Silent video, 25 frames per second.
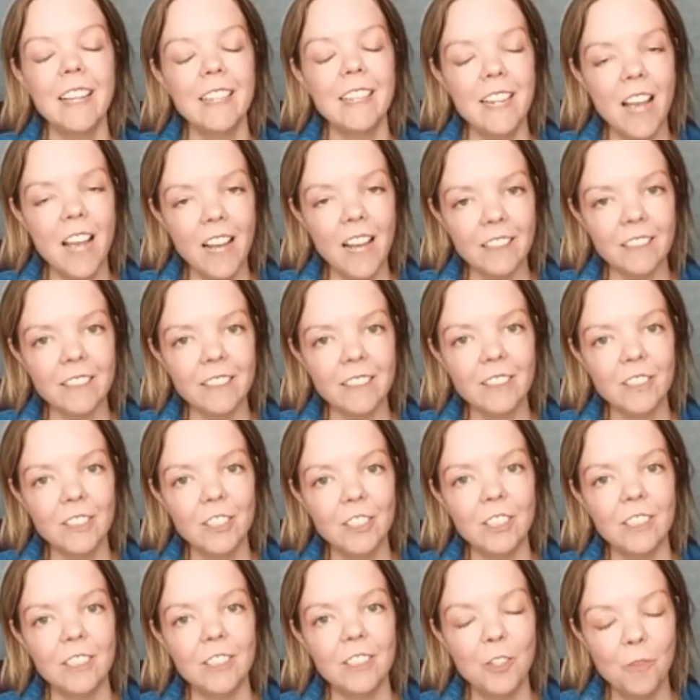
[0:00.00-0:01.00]
Yes,
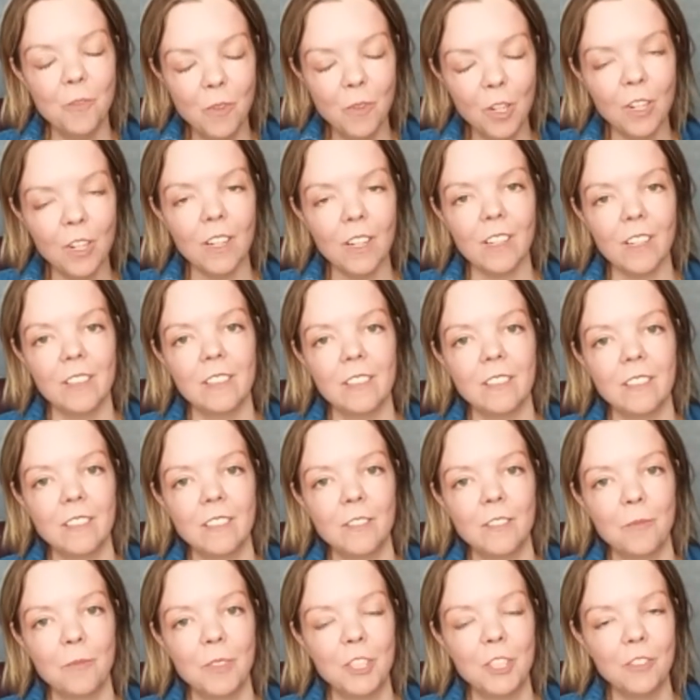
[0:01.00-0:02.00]
you will.
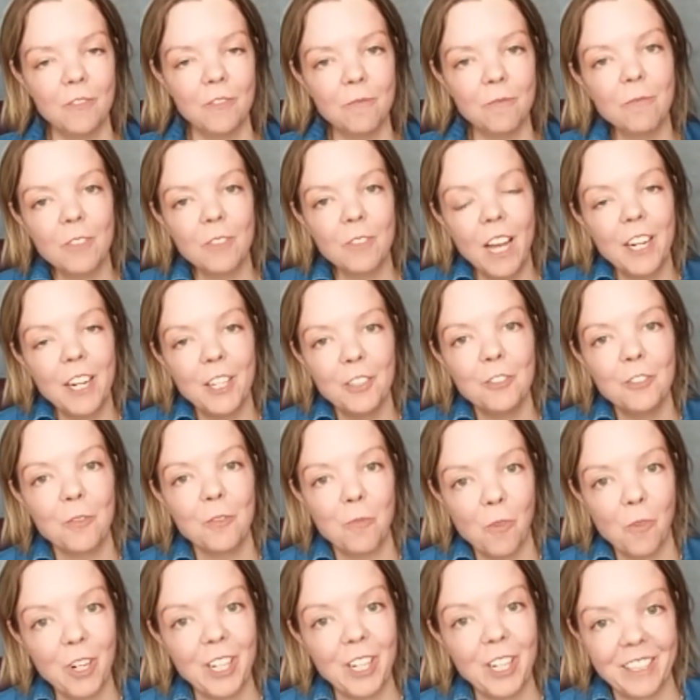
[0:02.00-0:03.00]
But you got to do some
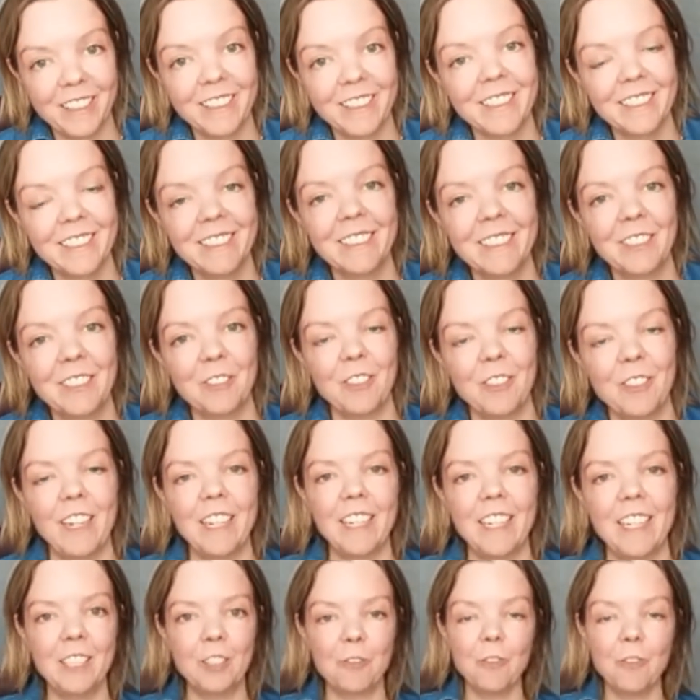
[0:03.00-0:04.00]
work. Yeah.
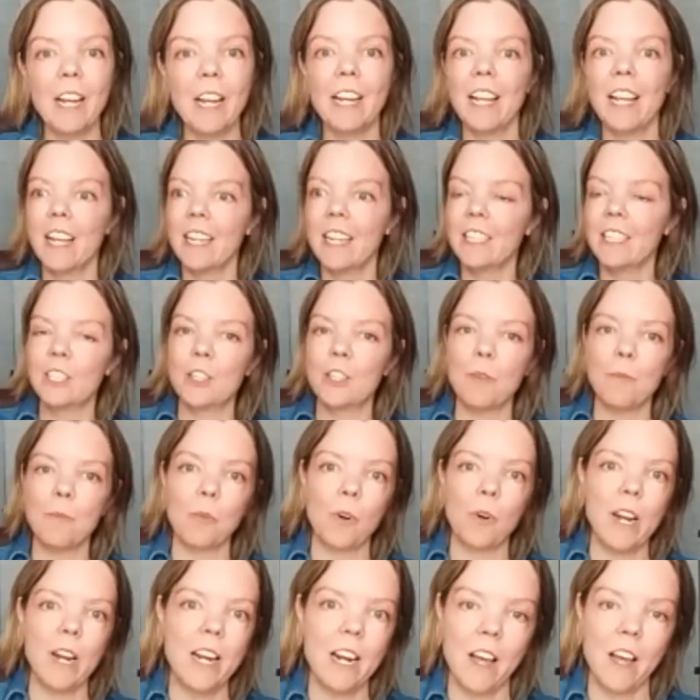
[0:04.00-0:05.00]
Right? It's again, it's the
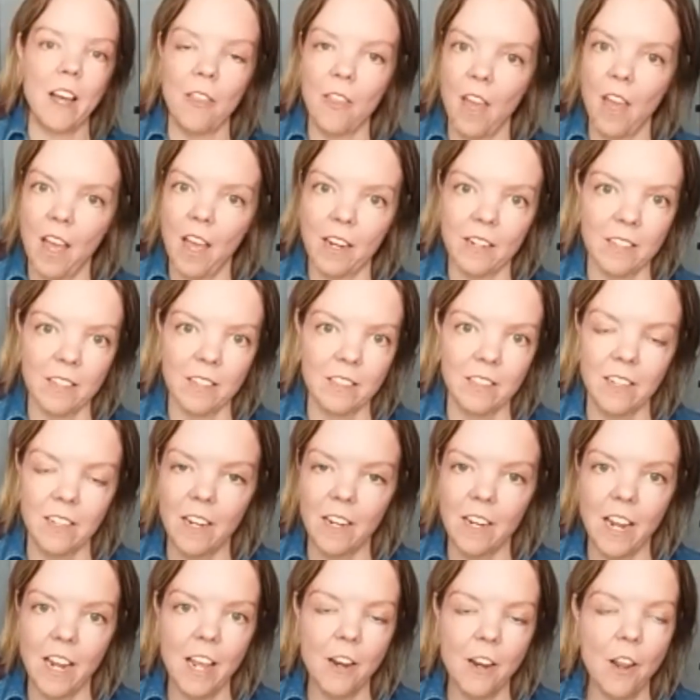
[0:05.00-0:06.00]
brain on that.
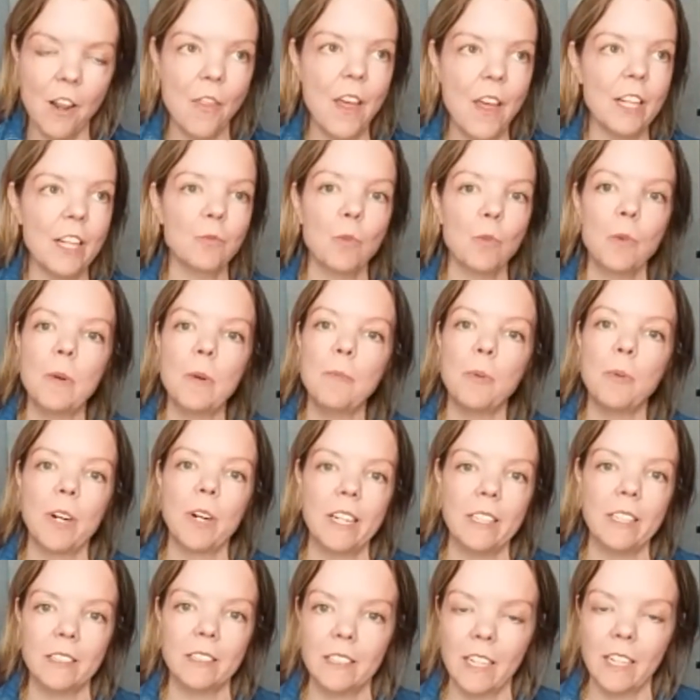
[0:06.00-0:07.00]
And, and that's where we bring
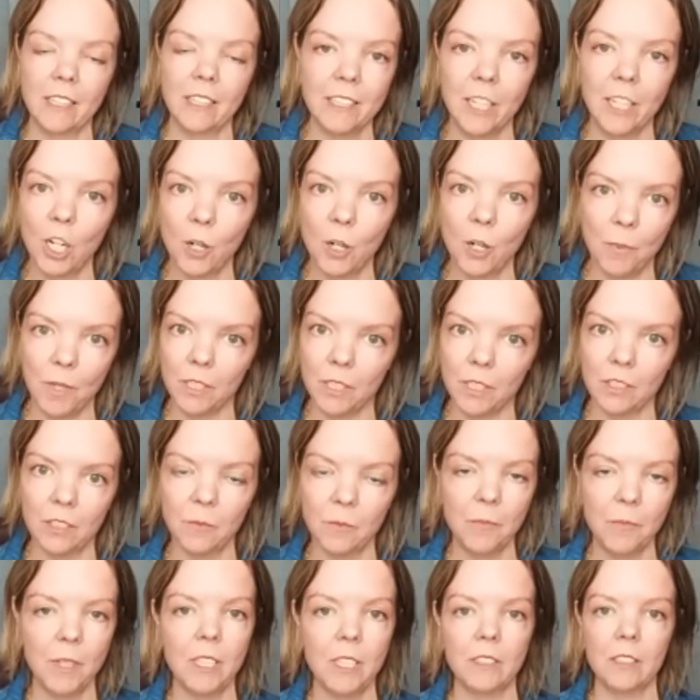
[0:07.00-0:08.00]
in sex therapists
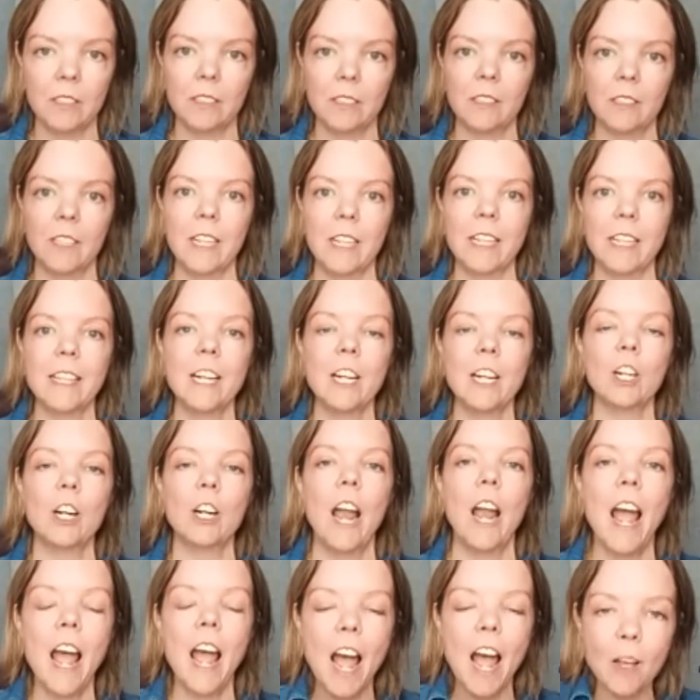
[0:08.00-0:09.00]
because it's like they're
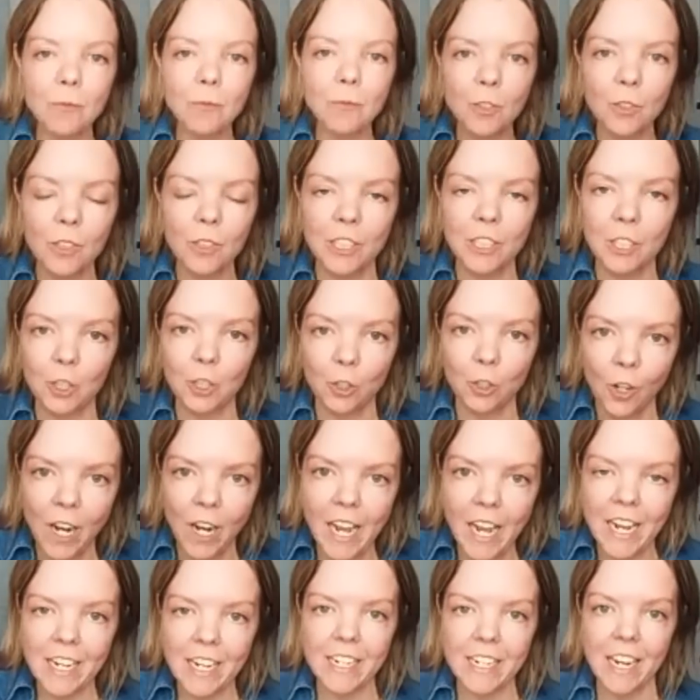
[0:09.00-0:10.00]
absolutely
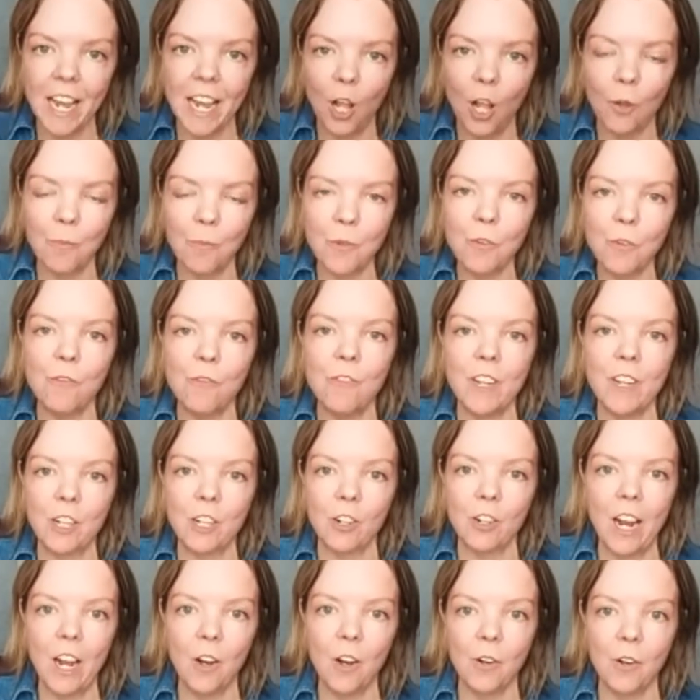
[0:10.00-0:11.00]
trained to help you
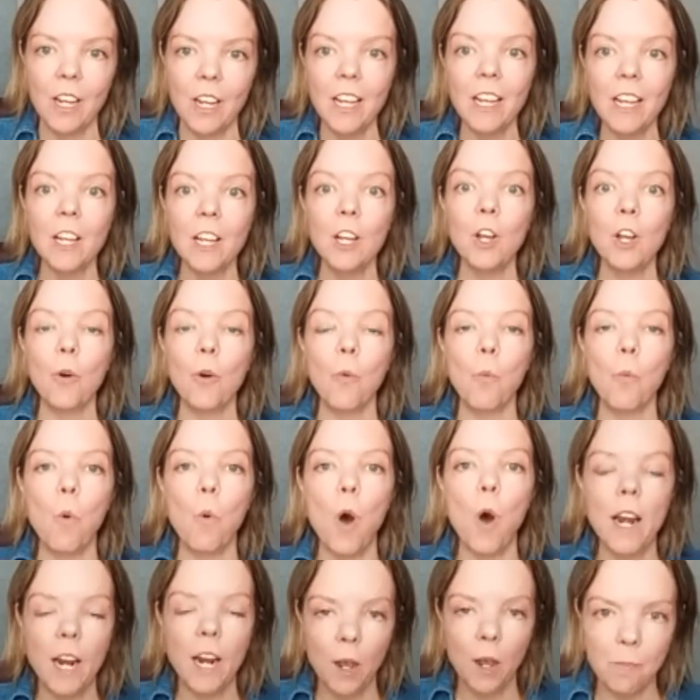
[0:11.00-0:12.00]
figure out
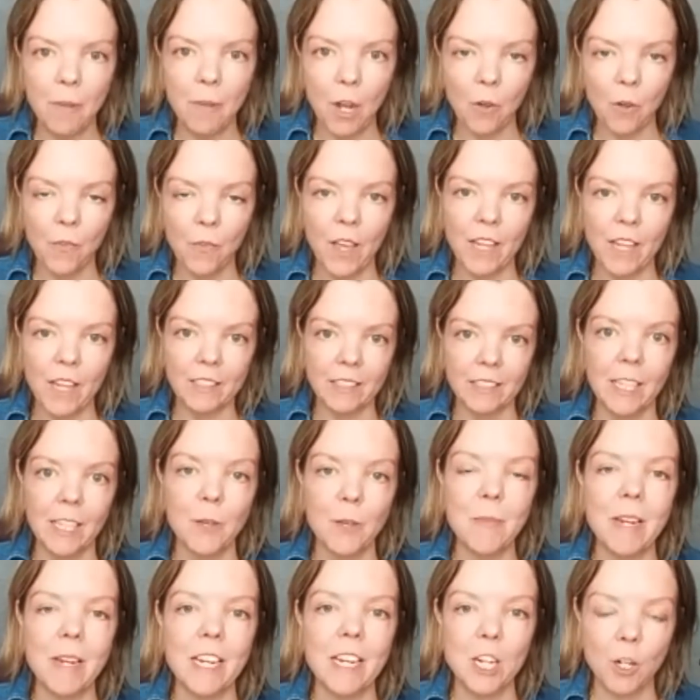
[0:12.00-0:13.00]
what about that is
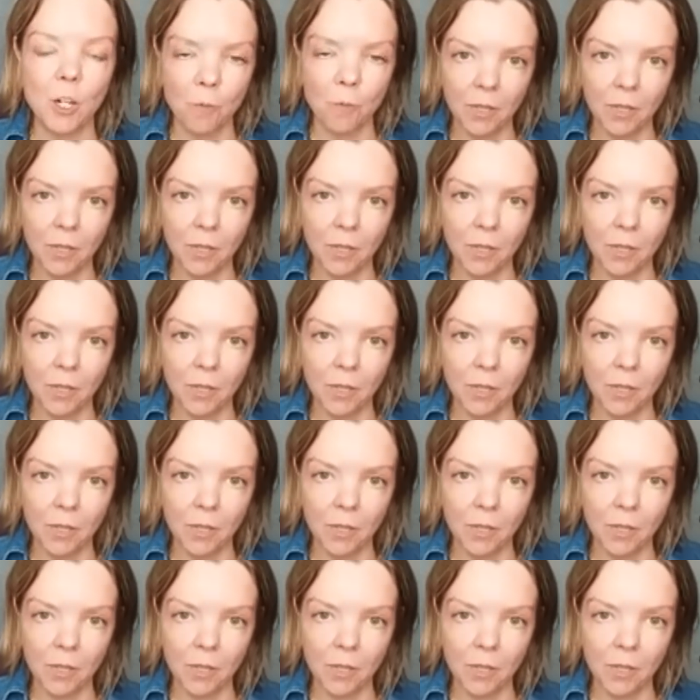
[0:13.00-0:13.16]
limiting your